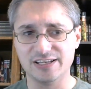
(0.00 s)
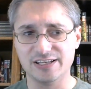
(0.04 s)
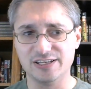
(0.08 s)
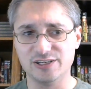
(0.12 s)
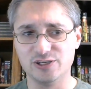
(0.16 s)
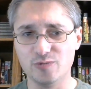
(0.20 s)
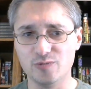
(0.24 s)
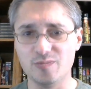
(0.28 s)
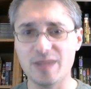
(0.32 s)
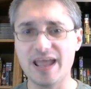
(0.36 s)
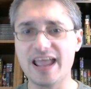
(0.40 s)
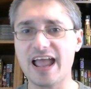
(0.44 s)

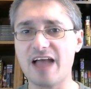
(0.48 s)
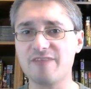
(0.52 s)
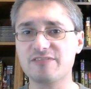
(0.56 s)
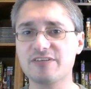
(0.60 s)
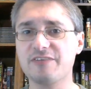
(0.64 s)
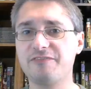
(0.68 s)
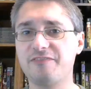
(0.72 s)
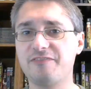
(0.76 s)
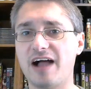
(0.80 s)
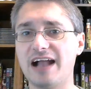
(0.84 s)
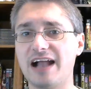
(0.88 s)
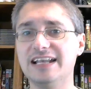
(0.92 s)
you may have
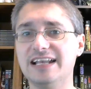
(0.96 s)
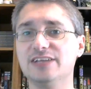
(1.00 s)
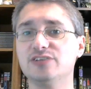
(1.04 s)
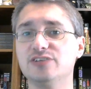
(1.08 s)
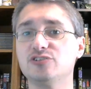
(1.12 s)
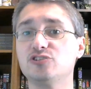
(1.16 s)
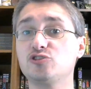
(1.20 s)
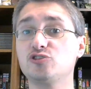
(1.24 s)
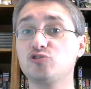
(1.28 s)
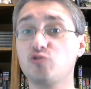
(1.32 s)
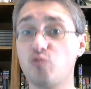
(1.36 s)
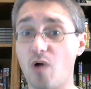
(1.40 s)
to find it
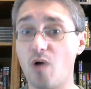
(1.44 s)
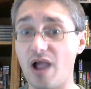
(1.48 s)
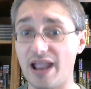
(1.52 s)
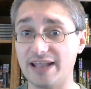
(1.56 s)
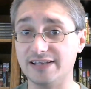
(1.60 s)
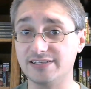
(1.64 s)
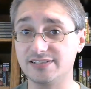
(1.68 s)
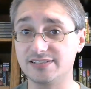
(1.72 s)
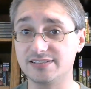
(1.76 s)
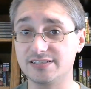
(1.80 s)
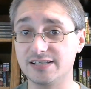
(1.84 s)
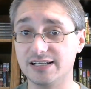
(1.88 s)

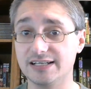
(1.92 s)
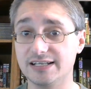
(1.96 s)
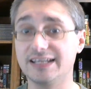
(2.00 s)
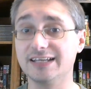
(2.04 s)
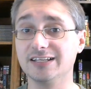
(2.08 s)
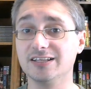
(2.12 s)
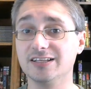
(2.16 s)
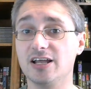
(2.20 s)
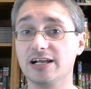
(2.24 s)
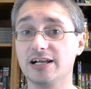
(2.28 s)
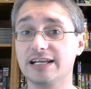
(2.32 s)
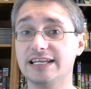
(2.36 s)
twice.
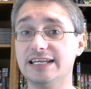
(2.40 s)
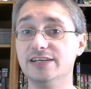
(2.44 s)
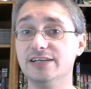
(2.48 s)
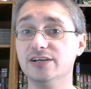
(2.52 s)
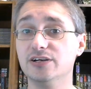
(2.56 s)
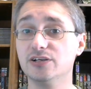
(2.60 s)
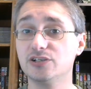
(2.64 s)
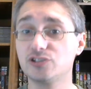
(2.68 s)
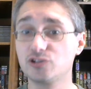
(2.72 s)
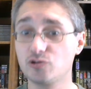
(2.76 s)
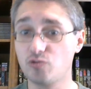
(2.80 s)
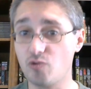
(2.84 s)
Get
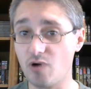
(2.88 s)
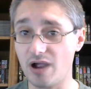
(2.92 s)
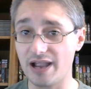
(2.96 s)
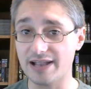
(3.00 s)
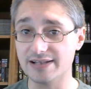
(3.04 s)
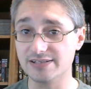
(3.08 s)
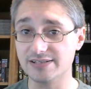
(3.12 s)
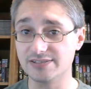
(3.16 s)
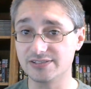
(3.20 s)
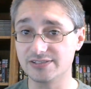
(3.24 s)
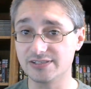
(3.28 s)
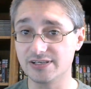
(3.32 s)
lucky
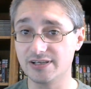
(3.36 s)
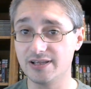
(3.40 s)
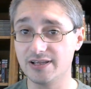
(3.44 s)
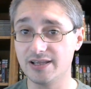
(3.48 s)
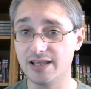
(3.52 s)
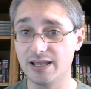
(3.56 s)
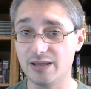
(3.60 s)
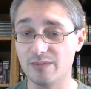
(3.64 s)
twice.